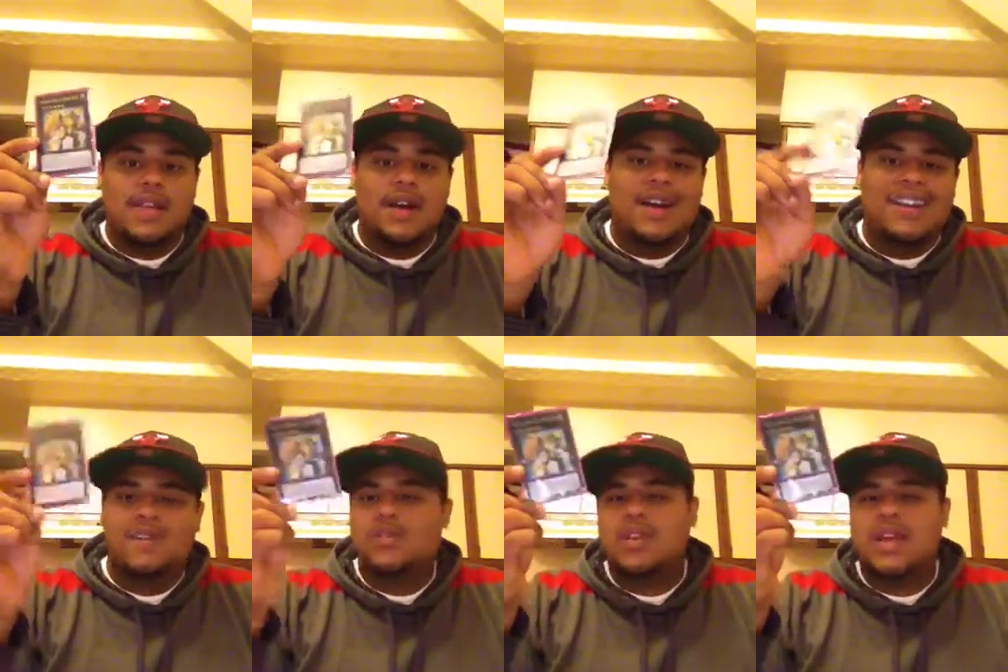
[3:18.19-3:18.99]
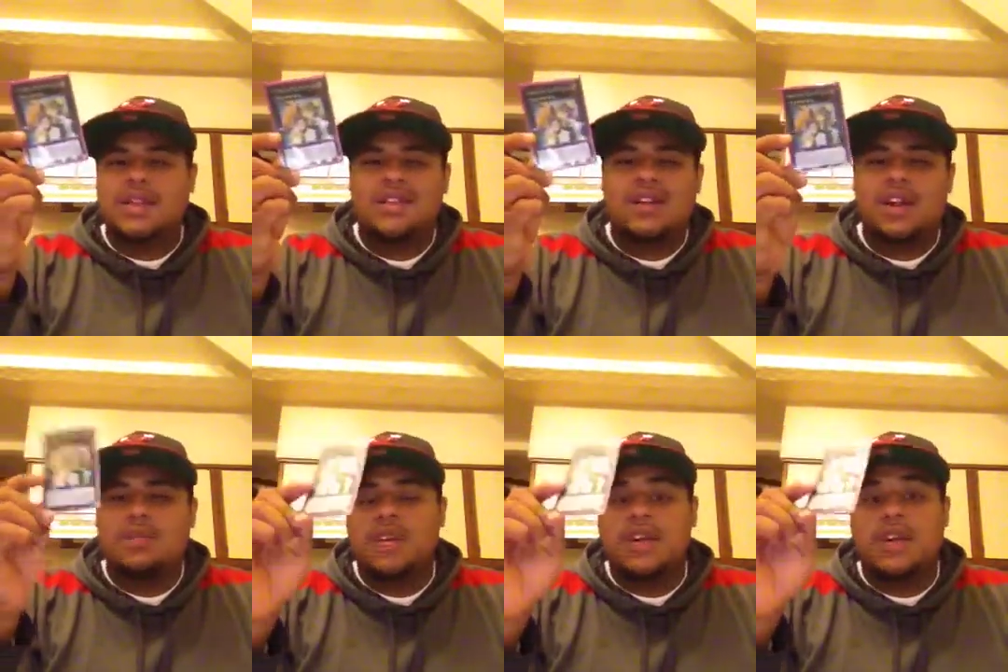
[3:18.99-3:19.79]
I didn't really like the card,
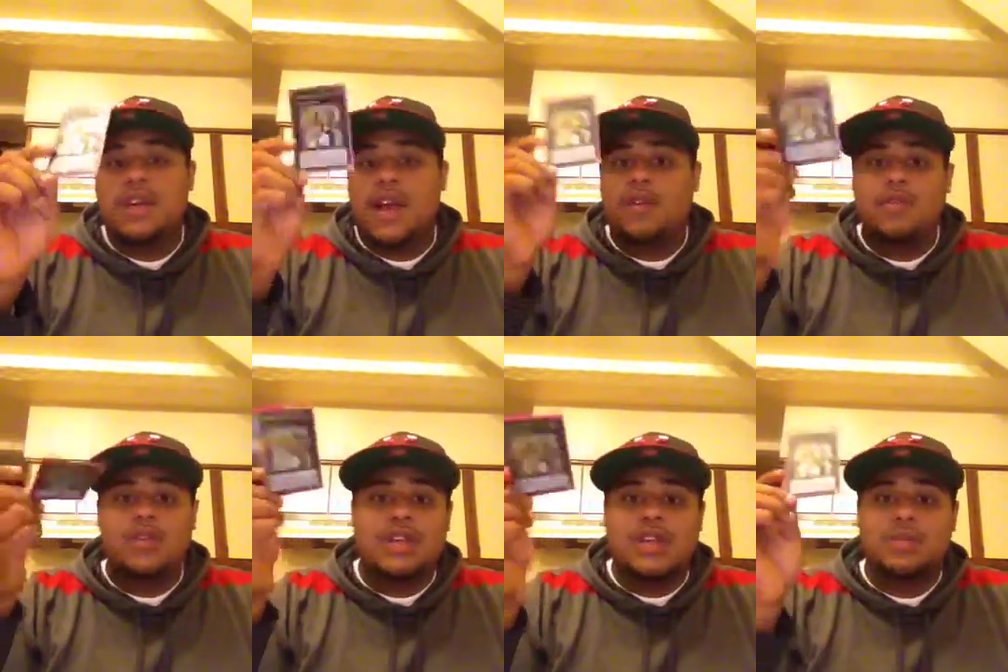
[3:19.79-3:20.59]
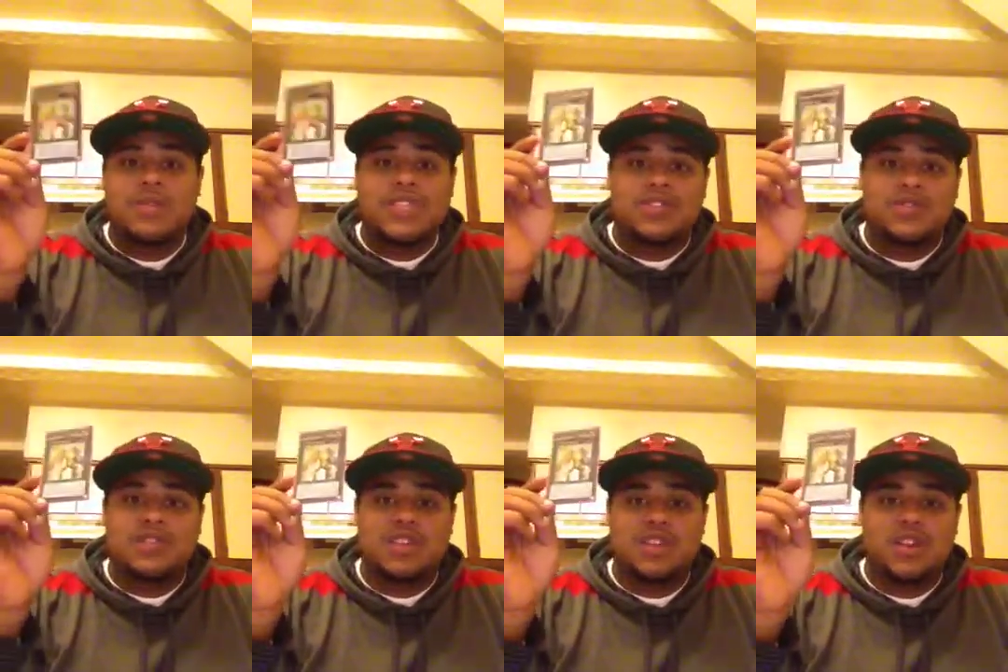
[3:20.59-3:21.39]
but I really like the potential of
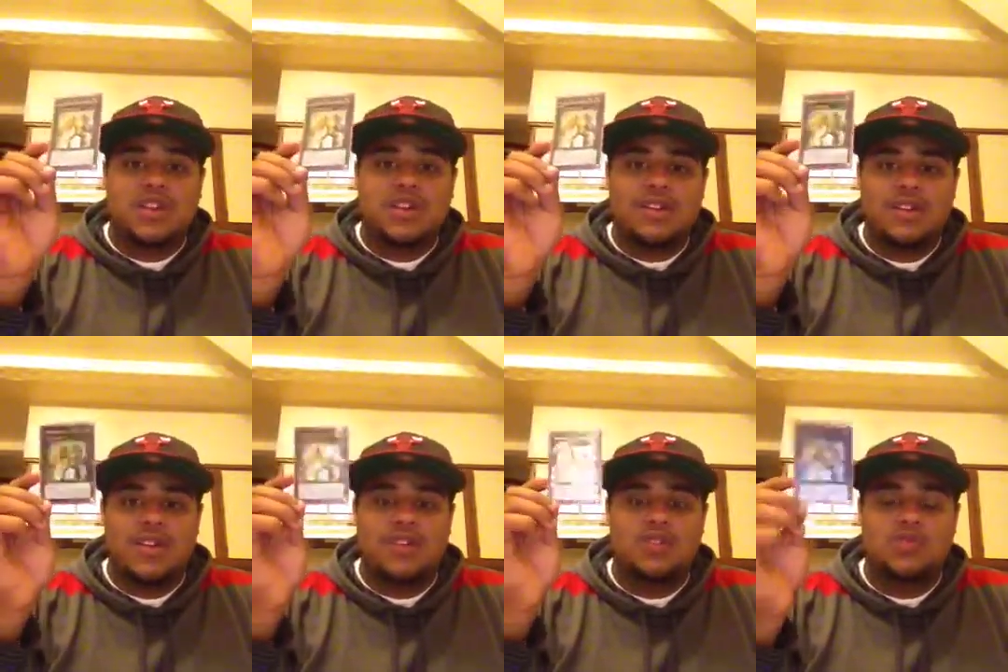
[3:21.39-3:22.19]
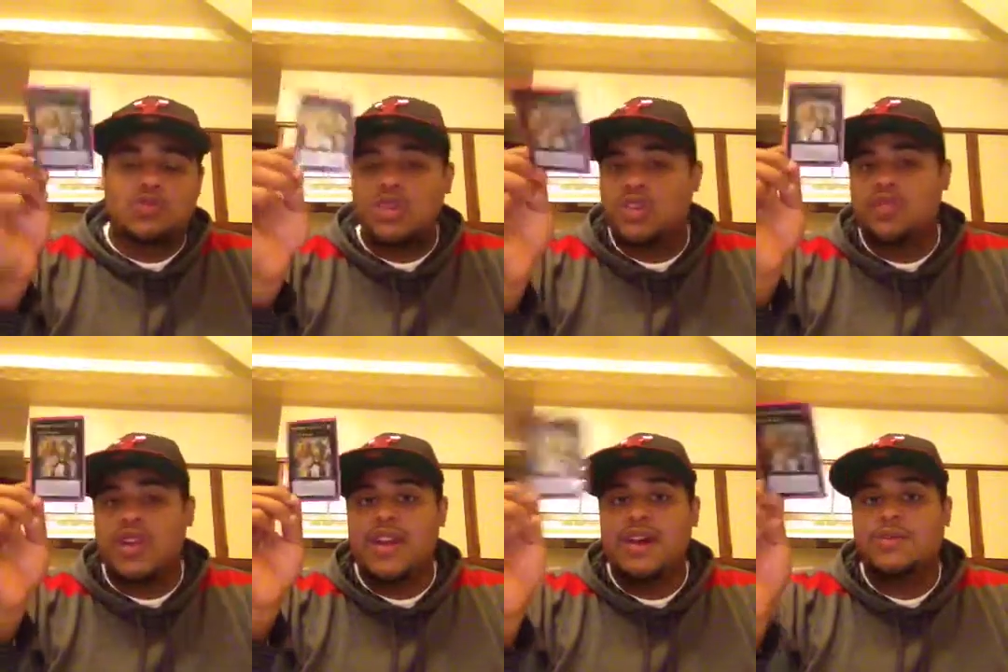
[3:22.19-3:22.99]
this card. It's really
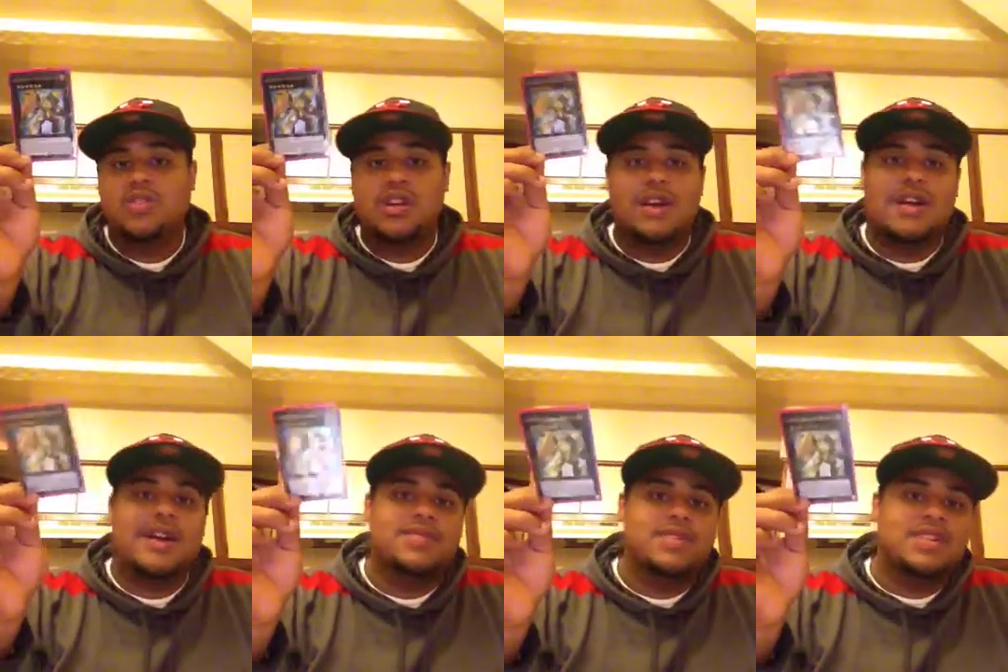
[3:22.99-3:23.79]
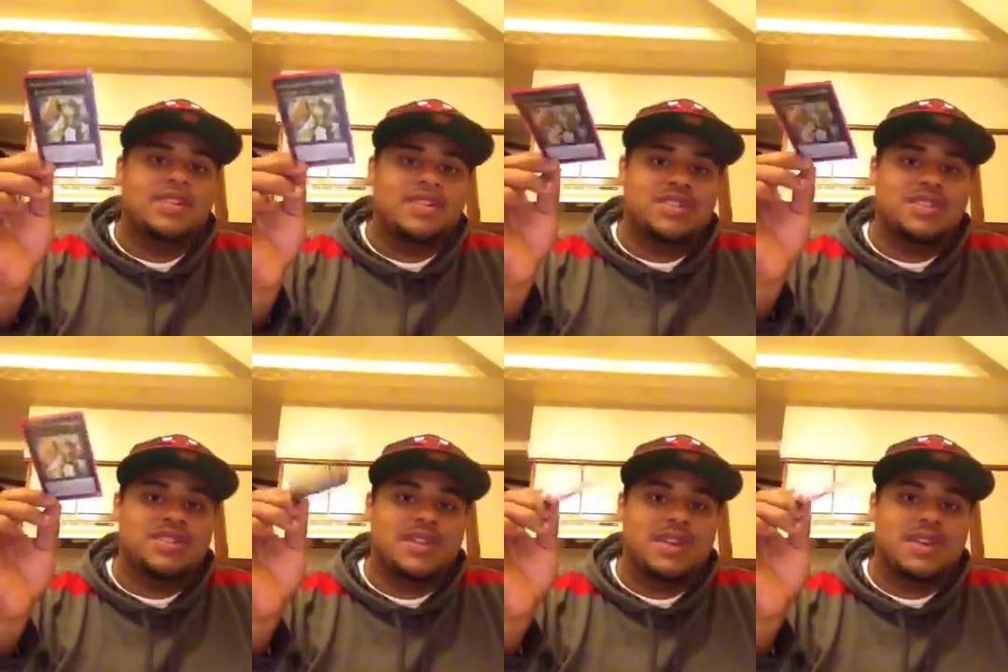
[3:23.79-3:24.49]
great. It helps you out a lot of conditions.